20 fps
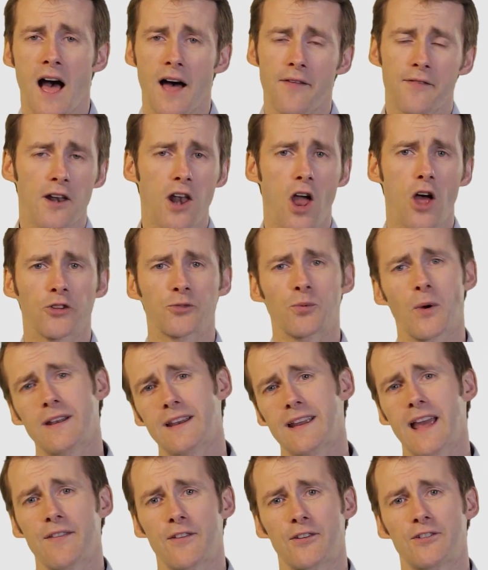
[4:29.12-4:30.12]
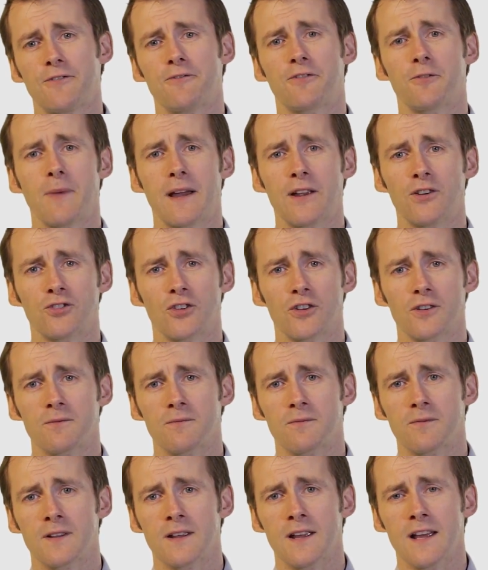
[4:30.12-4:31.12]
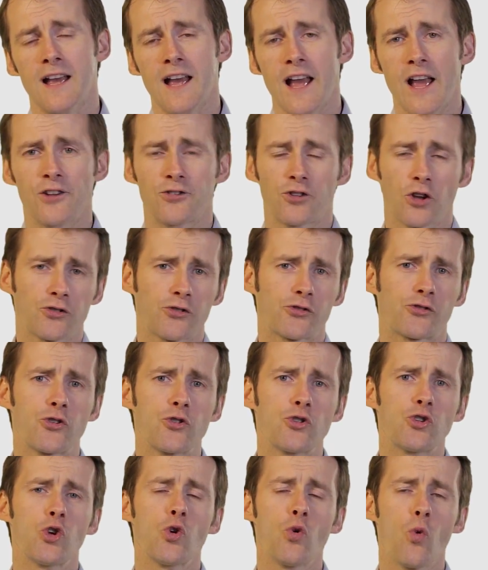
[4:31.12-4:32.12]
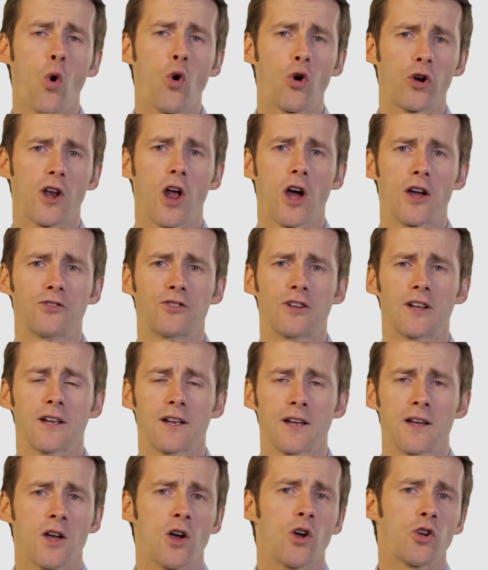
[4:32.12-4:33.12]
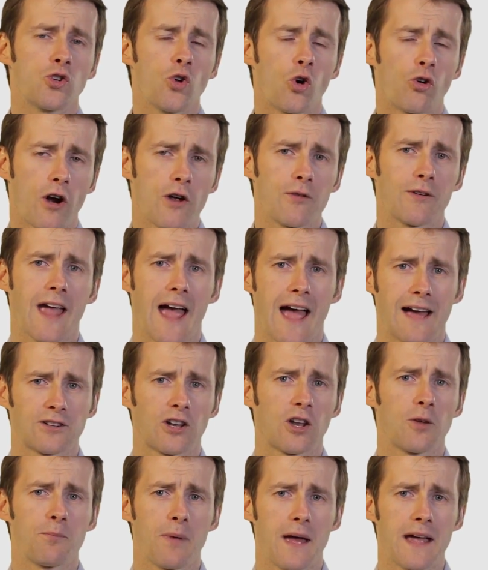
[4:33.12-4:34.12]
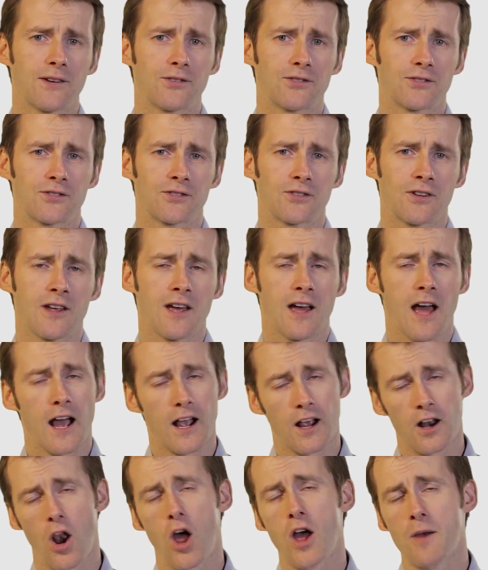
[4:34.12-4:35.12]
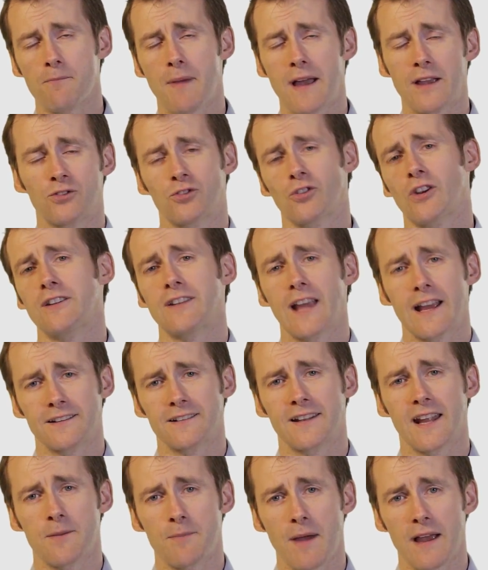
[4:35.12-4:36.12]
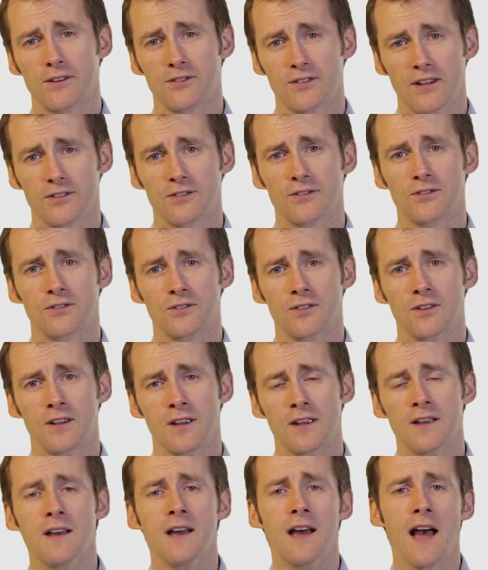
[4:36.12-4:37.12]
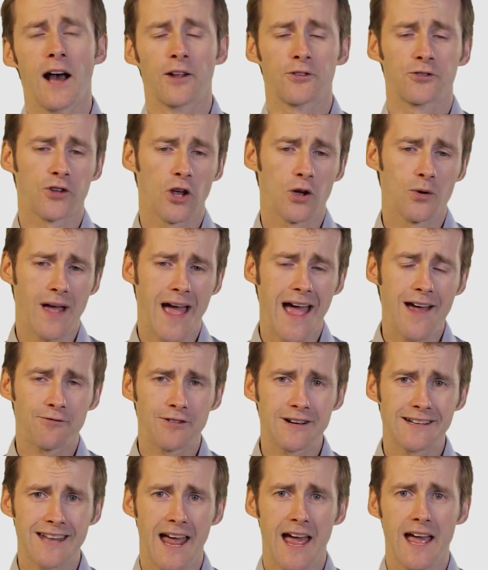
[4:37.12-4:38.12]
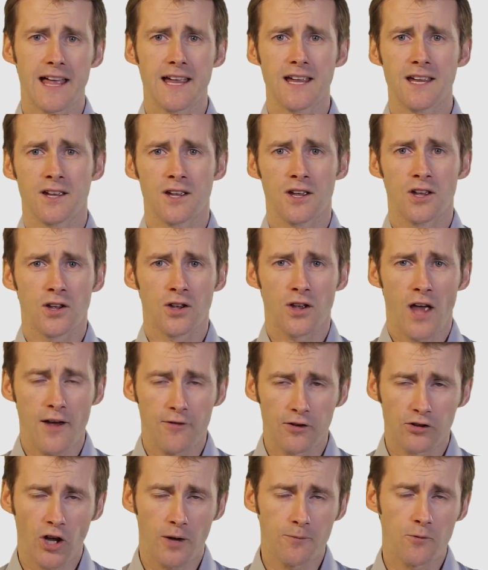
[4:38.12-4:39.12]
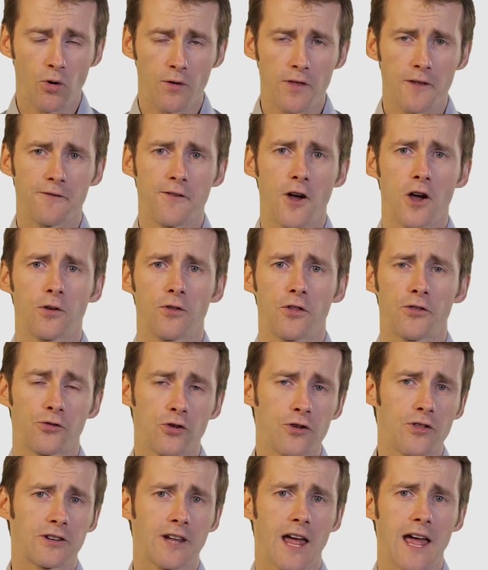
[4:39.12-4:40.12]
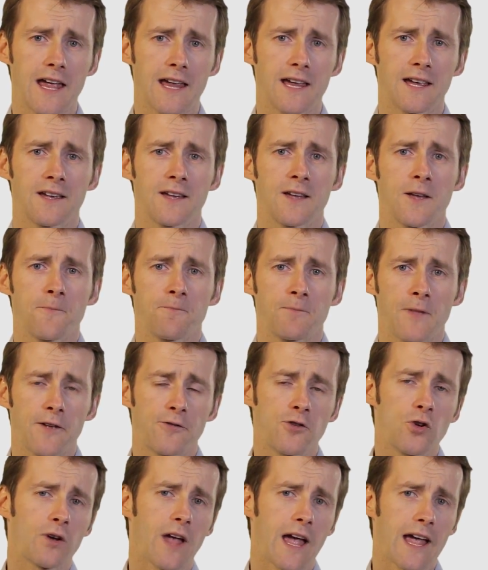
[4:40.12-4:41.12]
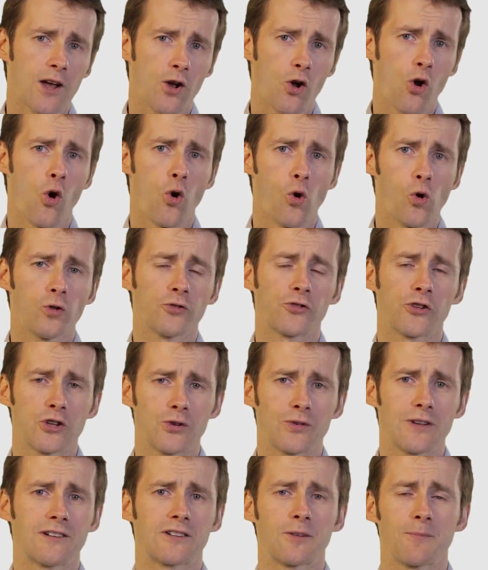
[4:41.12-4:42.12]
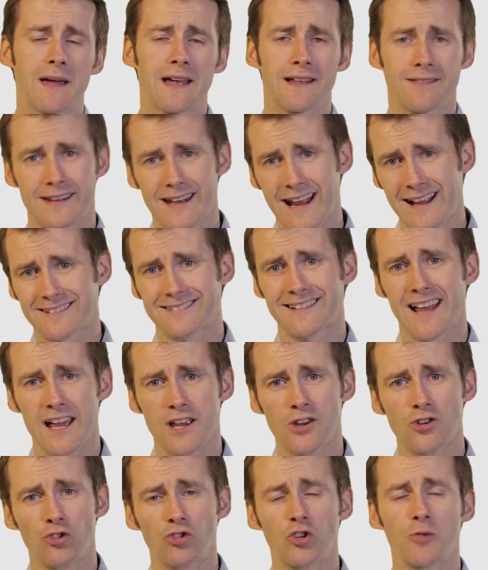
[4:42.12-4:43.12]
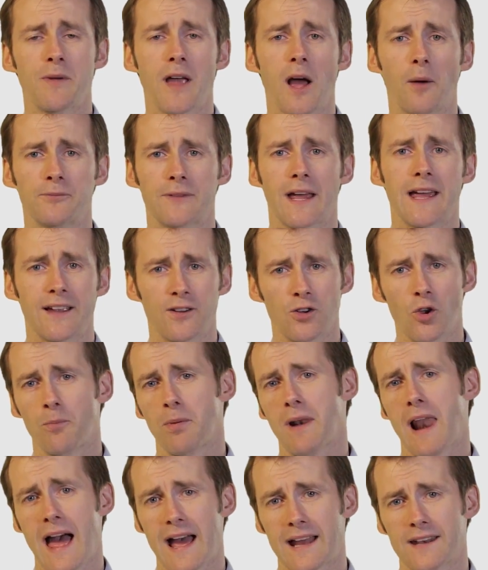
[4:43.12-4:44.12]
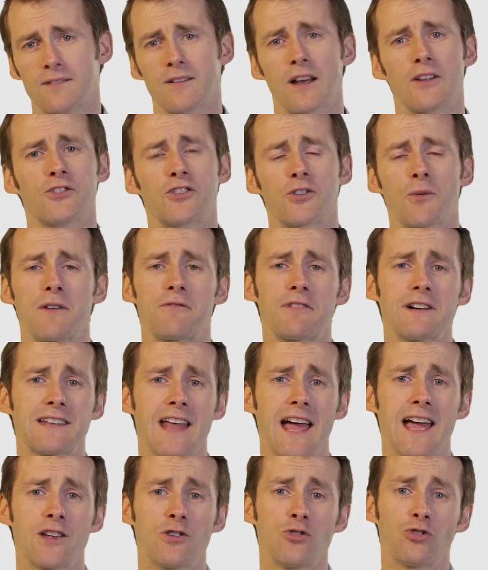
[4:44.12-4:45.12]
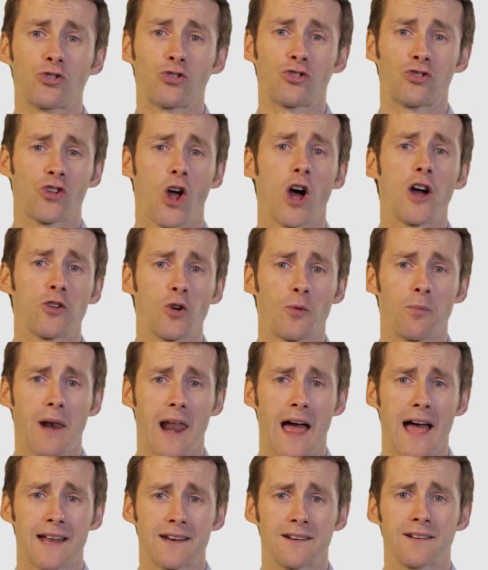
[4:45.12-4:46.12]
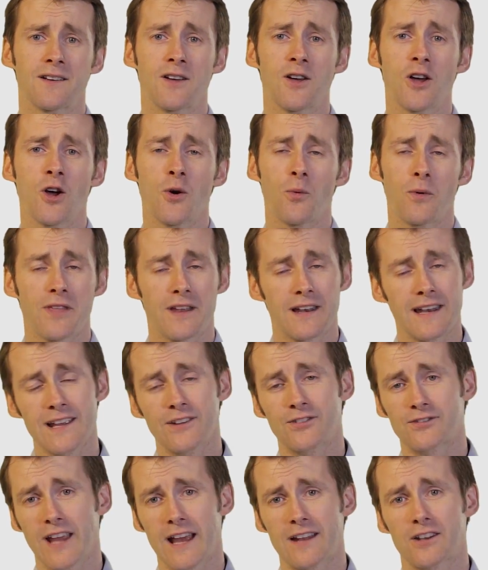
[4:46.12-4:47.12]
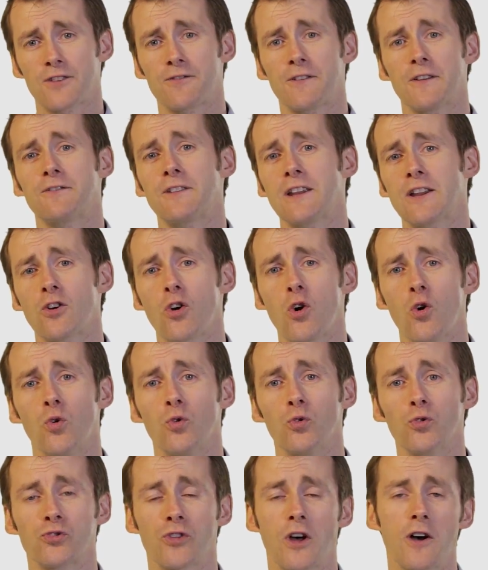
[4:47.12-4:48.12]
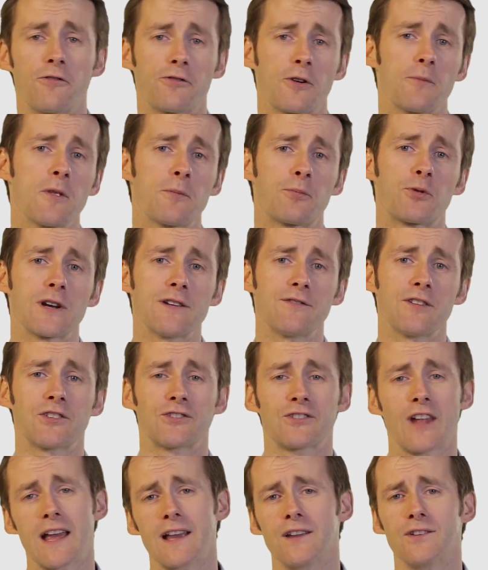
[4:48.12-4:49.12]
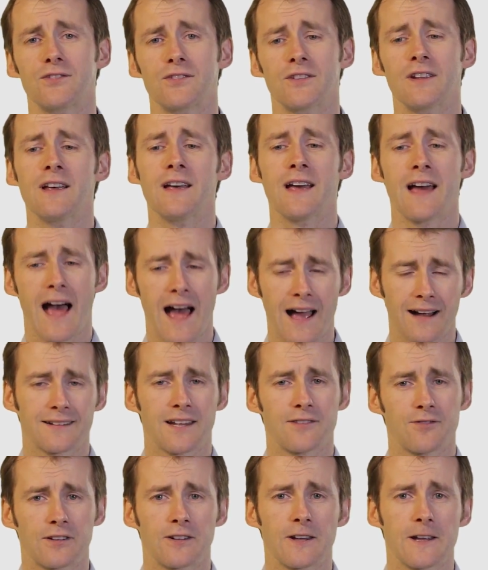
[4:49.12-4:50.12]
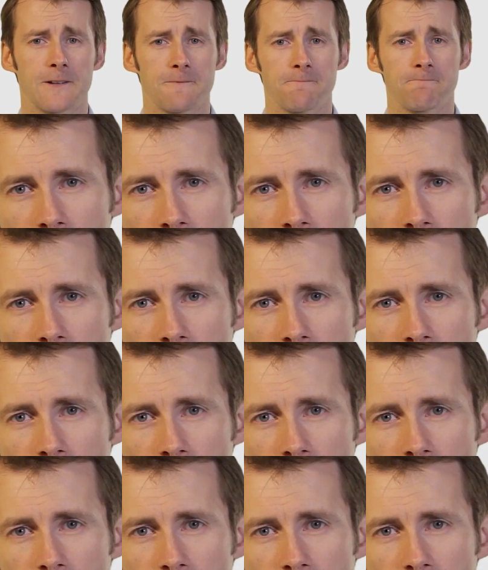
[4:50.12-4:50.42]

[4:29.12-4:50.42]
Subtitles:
And the last way to get this information is just through you organising your own candidate base and client base on a day-to-day basis. And so every day, every time you're on the phone through the day, if you're getting calls that you need to make the next day, you should be updating your plan. And so every day you should start your plan with at least 10 to 15 calls that are from the previous day's activity.